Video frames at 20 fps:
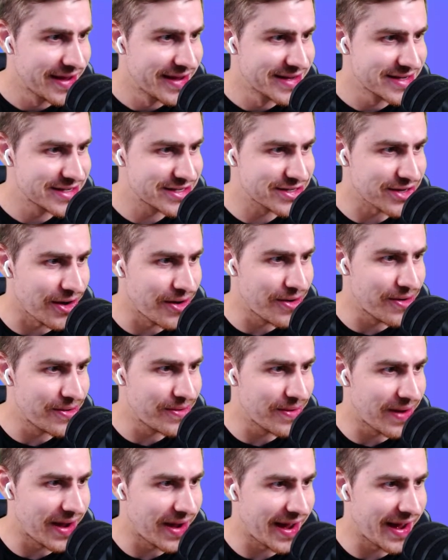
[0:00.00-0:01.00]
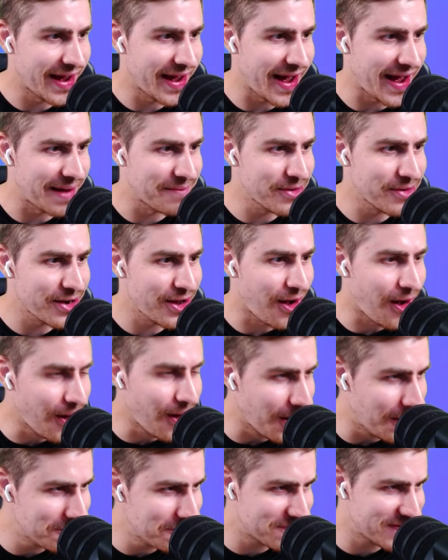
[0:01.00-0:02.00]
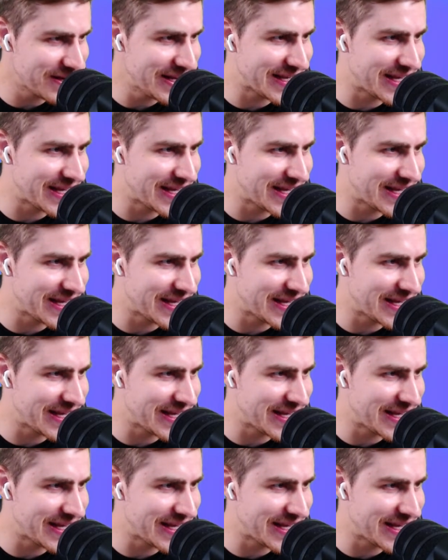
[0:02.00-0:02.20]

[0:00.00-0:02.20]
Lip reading: So I'm going to hopefully